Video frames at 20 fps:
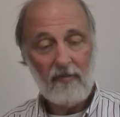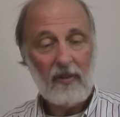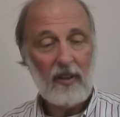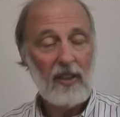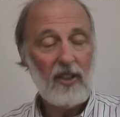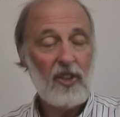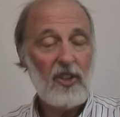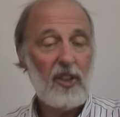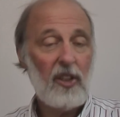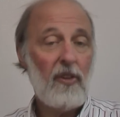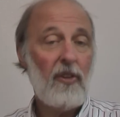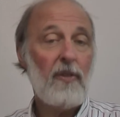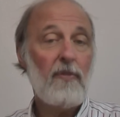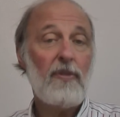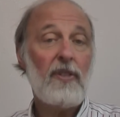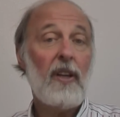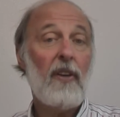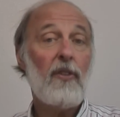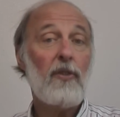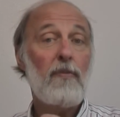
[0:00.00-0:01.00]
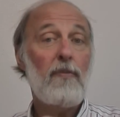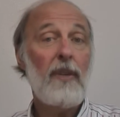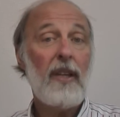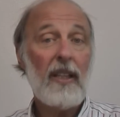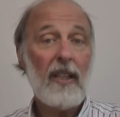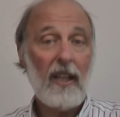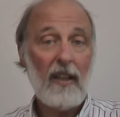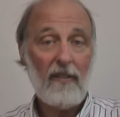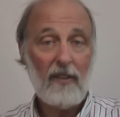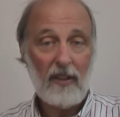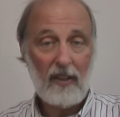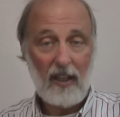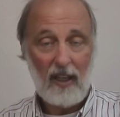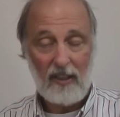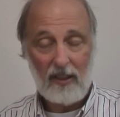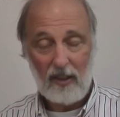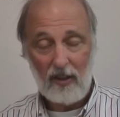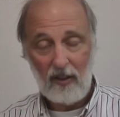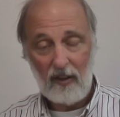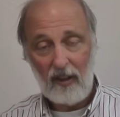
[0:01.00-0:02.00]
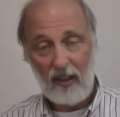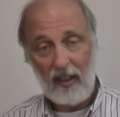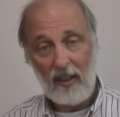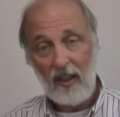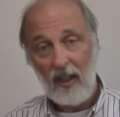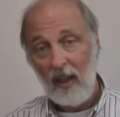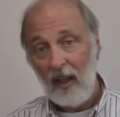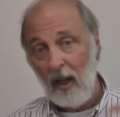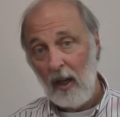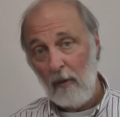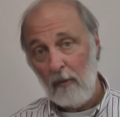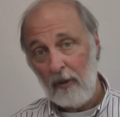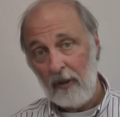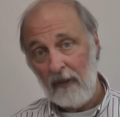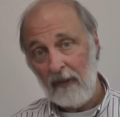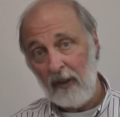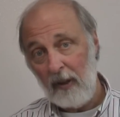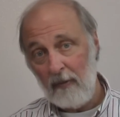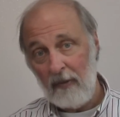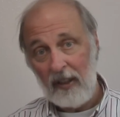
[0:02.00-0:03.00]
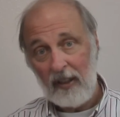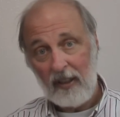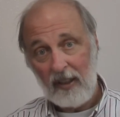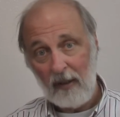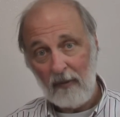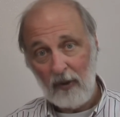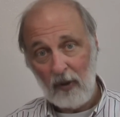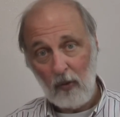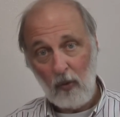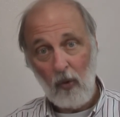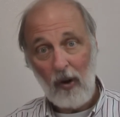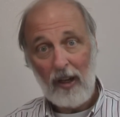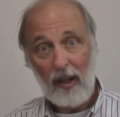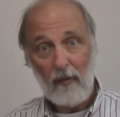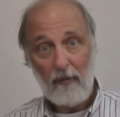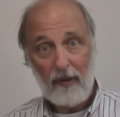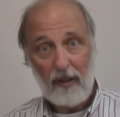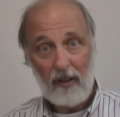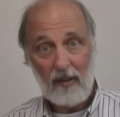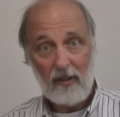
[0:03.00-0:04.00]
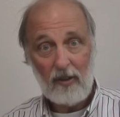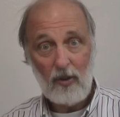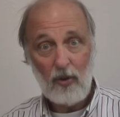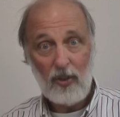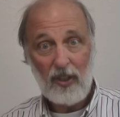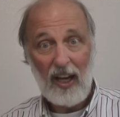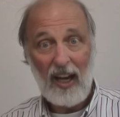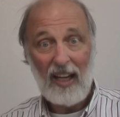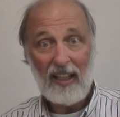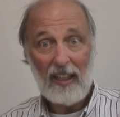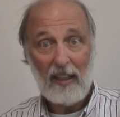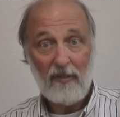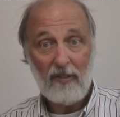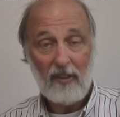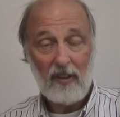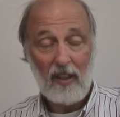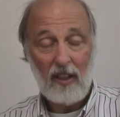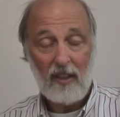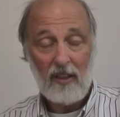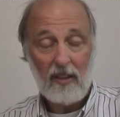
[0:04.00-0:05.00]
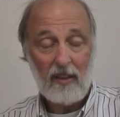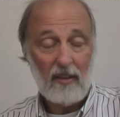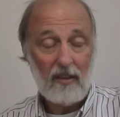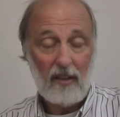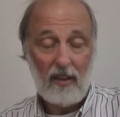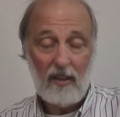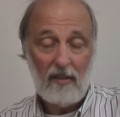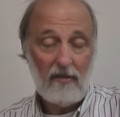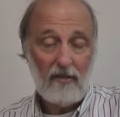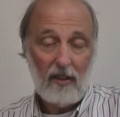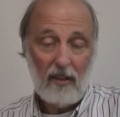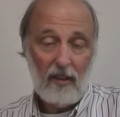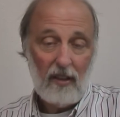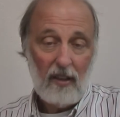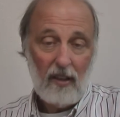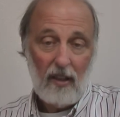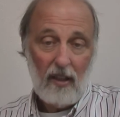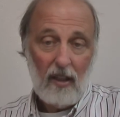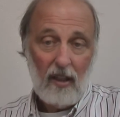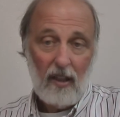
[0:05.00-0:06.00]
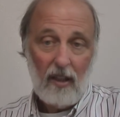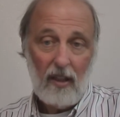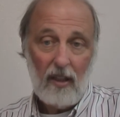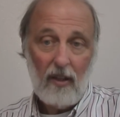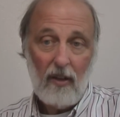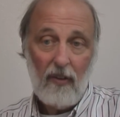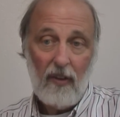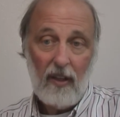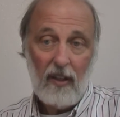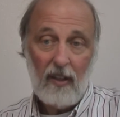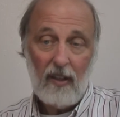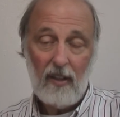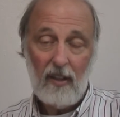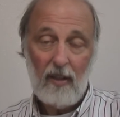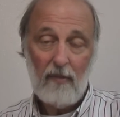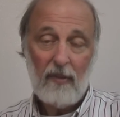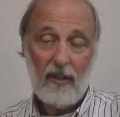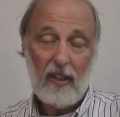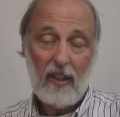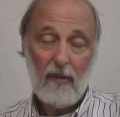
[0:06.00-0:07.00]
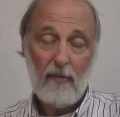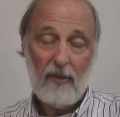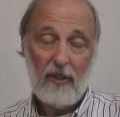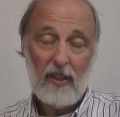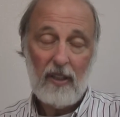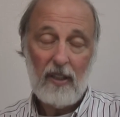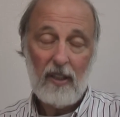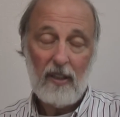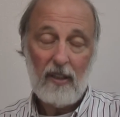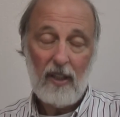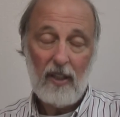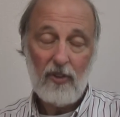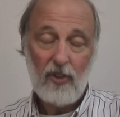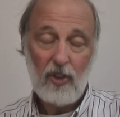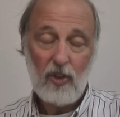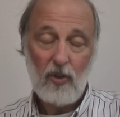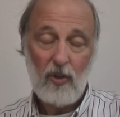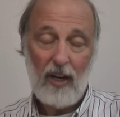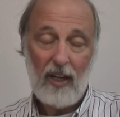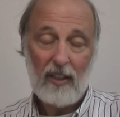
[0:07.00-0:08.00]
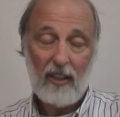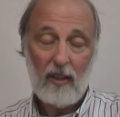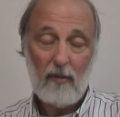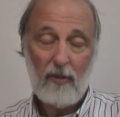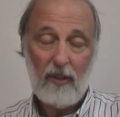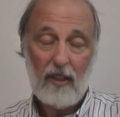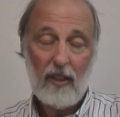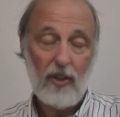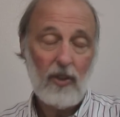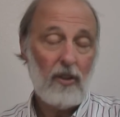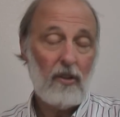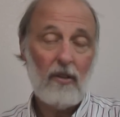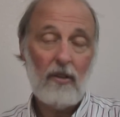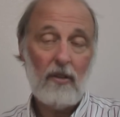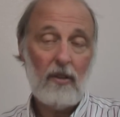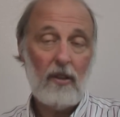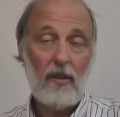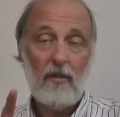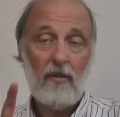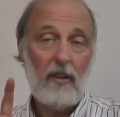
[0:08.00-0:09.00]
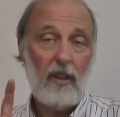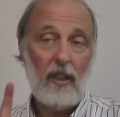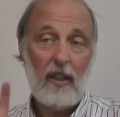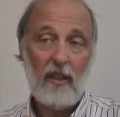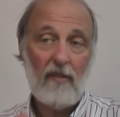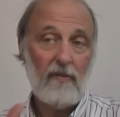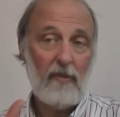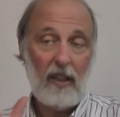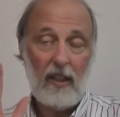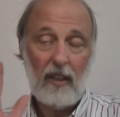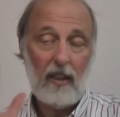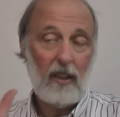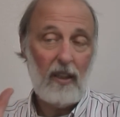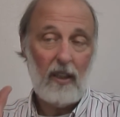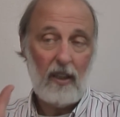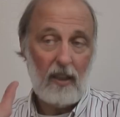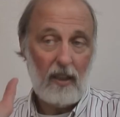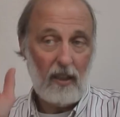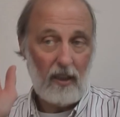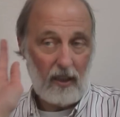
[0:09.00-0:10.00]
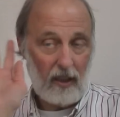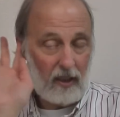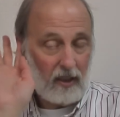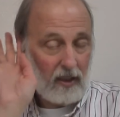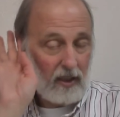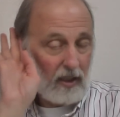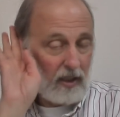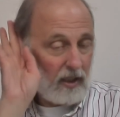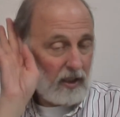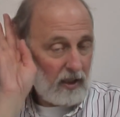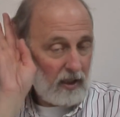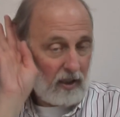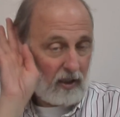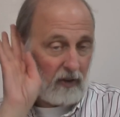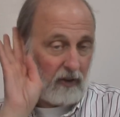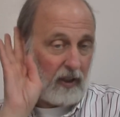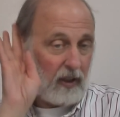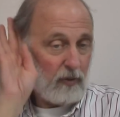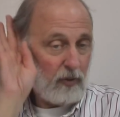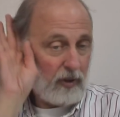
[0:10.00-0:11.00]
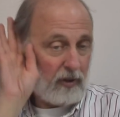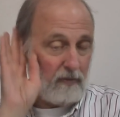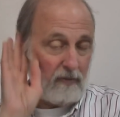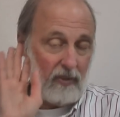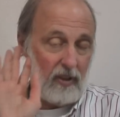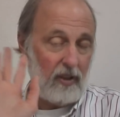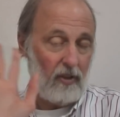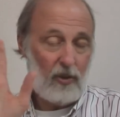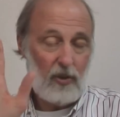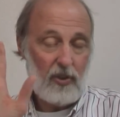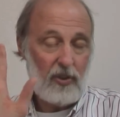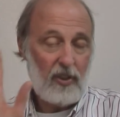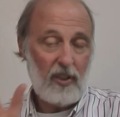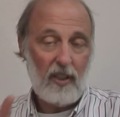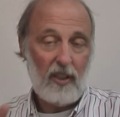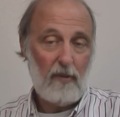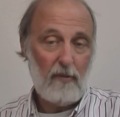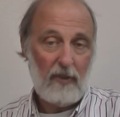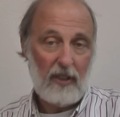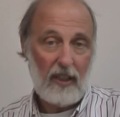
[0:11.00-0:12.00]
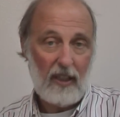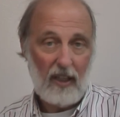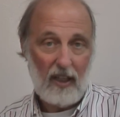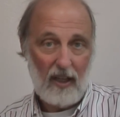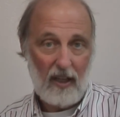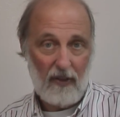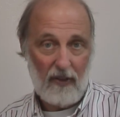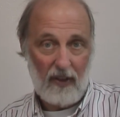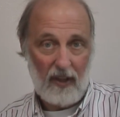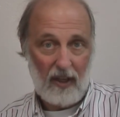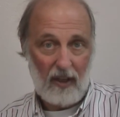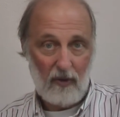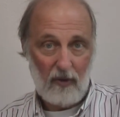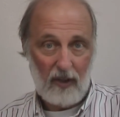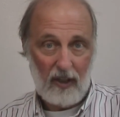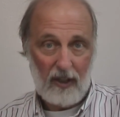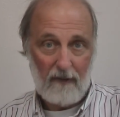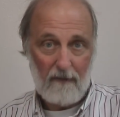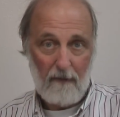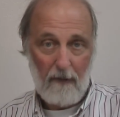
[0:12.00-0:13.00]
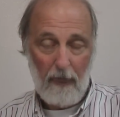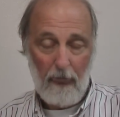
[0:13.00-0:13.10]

consider themselves mid-level nice looking, but if they meet someone way up here who's high-level nice looking, they may not be as attracted because, they're way out of my league and they wouldn't be interested in me, kind of thing, right?